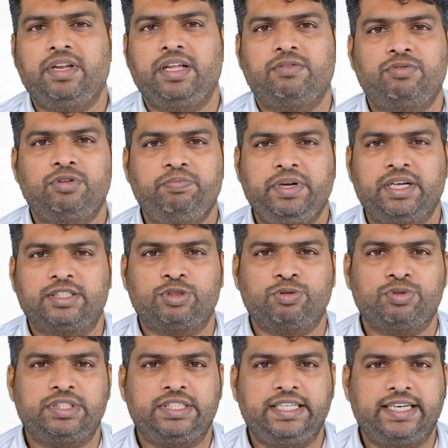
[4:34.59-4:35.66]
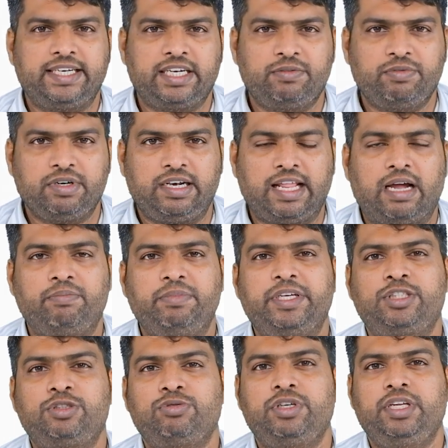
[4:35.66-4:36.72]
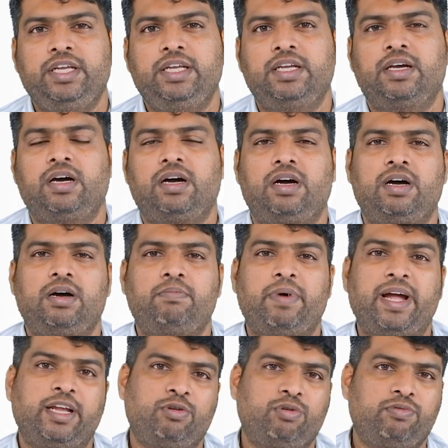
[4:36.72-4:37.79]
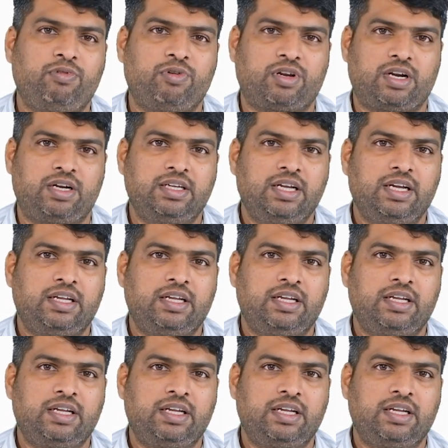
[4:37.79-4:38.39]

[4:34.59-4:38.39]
they would be associated with damage to the microflora.